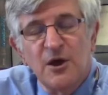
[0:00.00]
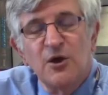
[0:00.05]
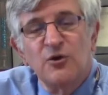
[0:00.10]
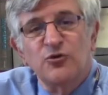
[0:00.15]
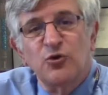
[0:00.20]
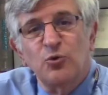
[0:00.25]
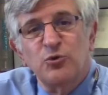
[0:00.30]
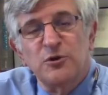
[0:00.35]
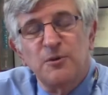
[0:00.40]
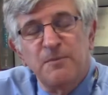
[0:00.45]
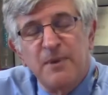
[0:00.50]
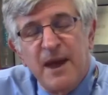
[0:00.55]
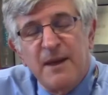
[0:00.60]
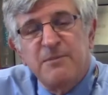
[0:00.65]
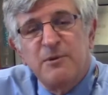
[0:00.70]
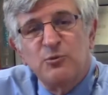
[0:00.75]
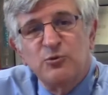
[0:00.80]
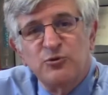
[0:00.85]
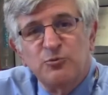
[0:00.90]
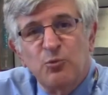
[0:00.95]
So when the
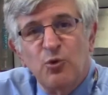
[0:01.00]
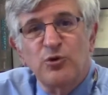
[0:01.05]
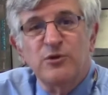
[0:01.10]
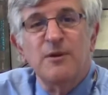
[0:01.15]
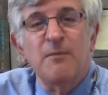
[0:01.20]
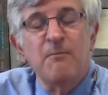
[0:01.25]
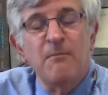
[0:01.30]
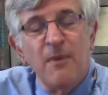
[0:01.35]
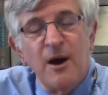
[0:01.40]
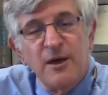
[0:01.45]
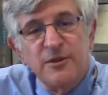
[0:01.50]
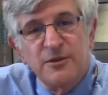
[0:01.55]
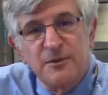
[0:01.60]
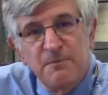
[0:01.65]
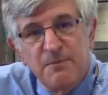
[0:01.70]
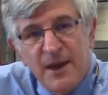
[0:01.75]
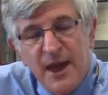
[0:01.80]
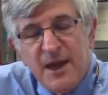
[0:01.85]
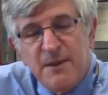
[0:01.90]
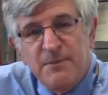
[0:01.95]
baby was born, the, mo- the
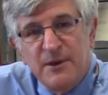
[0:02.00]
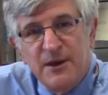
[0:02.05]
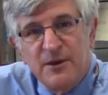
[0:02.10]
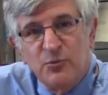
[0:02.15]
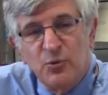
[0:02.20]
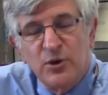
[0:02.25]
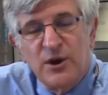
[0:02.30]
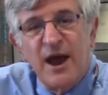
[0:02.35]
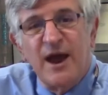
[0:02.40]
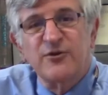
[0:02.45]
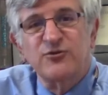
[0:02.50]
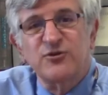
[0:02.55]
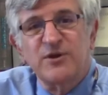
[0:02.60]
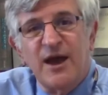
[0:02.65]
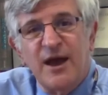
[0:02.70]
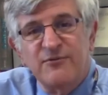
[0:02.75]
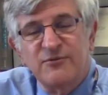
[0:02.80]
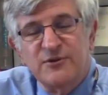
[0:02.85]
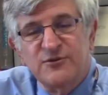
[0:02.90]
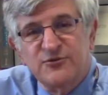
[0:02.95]
baby would actually
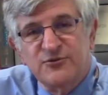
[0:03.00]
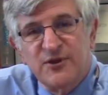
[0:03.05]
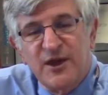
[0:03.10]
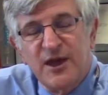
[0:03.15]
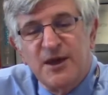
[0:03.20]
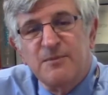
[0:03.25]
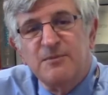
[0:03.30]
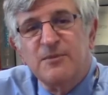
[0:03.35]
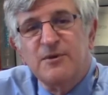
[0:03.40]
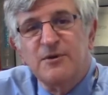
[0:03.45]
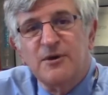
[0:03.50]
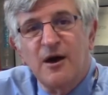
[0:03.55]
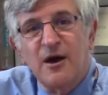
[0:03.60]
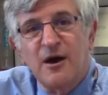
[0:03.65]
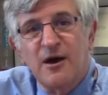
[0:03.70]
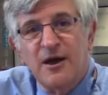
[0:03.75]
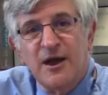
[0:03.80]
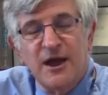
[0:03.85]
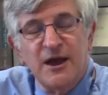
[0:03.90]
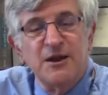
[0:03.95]
have the same
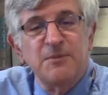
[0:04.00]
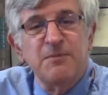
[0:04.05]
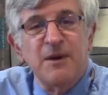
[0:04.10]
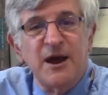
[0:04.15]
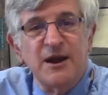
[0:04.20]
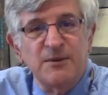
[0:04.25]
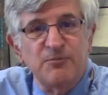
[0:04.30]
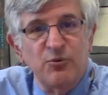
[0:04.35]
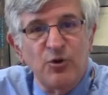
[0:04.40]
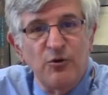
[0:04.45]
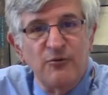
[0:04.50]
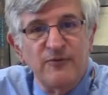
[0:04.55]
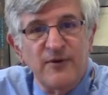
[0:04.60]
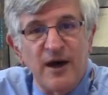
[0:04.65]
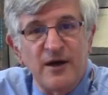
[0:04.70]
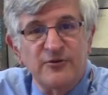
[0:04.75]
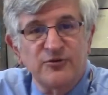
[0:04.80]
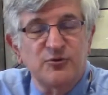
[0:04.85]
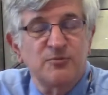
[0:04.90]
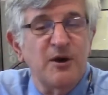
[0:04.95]
uh, antibody
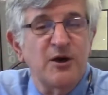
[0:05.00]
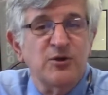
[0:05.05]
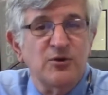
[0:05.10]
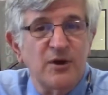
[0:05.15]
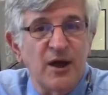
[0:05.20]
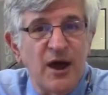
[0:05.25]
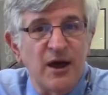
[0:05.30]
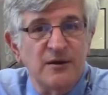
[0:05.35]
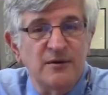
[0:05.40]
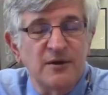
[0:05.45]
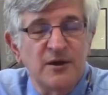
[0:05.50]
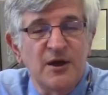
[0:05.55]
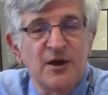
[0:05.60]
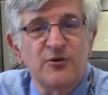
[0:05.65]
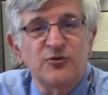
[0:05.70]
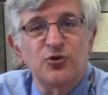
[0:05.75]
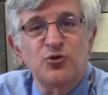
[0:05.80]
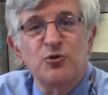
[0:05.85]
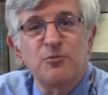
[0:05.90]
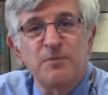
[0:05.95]
profile as the mother had.
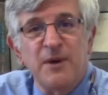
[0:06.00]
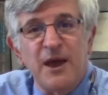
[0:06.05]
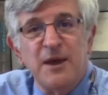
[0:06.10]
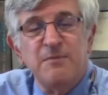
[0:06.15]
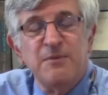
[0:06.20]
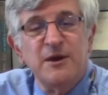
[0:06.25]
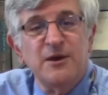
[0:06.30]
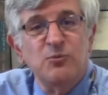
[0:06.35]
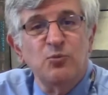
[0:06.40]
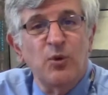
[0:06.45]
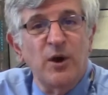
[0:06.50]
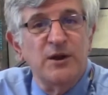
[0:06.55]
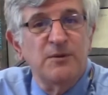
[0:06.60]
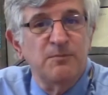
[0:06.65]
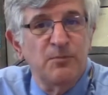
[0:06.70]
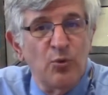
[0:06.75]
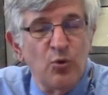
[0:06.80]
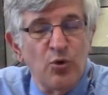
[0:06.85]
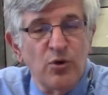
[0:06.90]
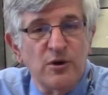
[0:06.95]
So the baby,
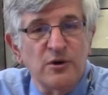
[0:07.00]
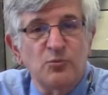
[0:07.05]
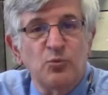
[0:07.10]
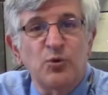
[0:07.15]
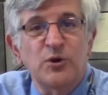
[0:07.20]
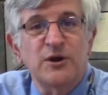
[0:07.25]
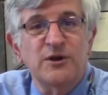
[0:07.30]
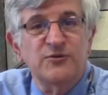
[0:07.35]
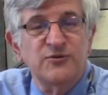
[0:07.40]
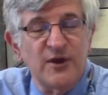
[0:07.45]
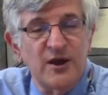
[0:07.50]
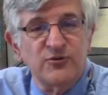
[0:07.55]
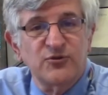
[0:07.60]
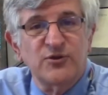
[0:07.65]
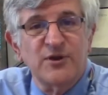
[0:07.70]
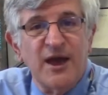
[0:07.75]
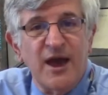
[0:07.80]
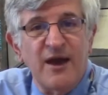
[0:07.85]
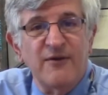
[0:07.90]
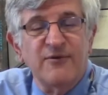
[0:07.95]
when born, would
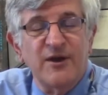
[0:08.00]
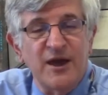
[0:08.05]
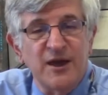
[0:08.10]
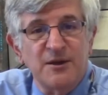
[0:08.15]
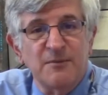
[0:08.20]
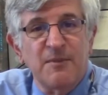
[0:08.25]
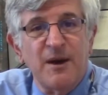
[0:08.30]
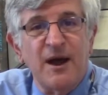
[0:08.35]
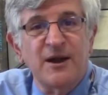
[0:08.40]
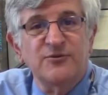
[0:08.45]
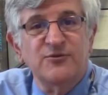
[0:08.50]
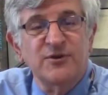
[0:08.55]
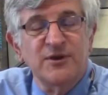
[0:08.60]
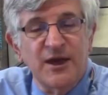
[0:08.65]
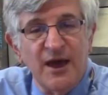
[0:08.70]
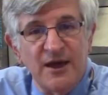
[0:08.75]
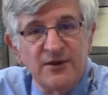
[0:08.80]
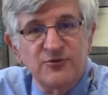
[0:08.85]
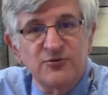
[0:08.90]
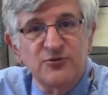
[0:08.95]
essentially have antibodies
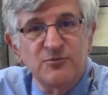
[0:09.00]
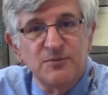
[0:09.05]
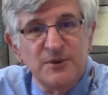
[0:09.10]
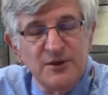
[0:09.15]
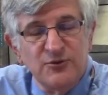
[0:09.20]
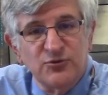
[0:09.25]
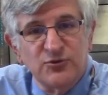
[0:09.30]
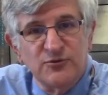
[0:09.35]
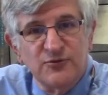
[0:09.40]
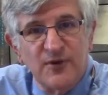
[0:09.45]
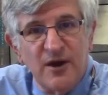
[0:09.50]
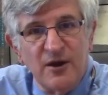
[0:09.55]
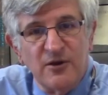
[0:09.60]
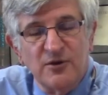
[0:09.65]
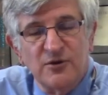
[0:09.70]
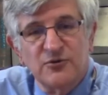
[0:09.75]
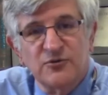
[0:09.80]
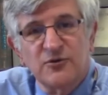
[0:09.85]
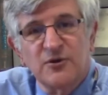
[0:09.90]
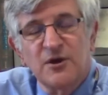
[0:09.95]
against measles
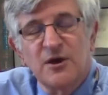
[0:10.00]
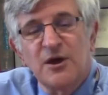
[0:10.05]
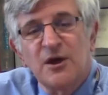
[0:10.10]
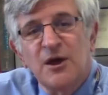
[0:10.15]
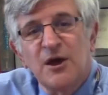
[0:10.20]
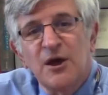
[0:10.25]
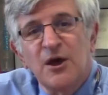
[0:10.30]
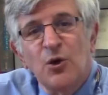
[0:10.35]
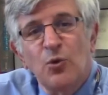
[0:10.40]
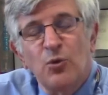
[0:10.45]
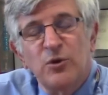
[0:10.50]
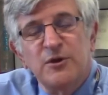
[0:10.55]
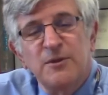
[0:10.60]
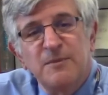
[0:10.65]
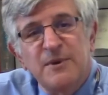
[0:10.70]
virus. When the